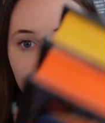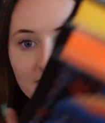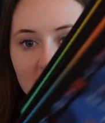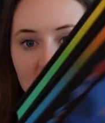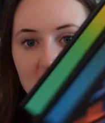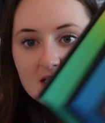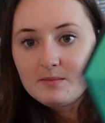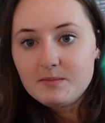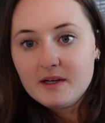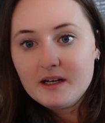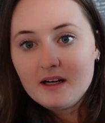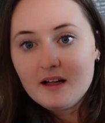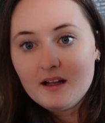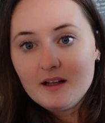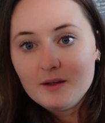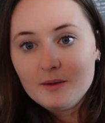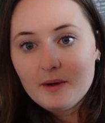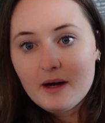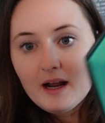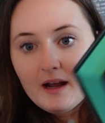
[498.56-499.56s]
sprayed all
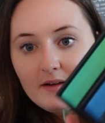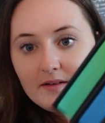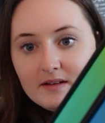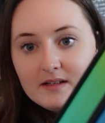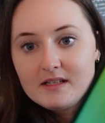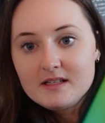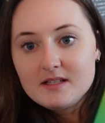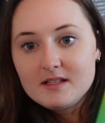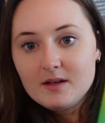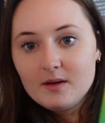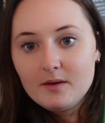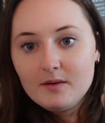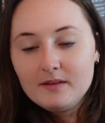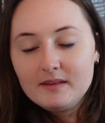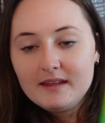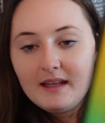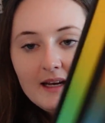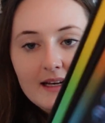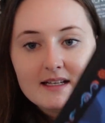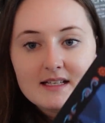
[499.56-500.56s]
around, so
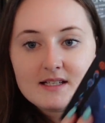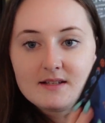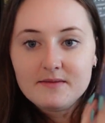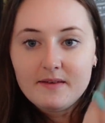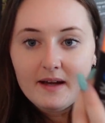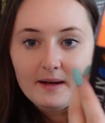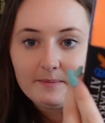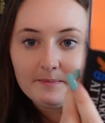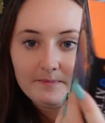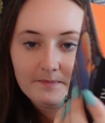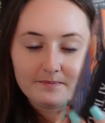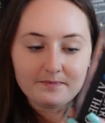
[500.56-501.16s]
that is fun.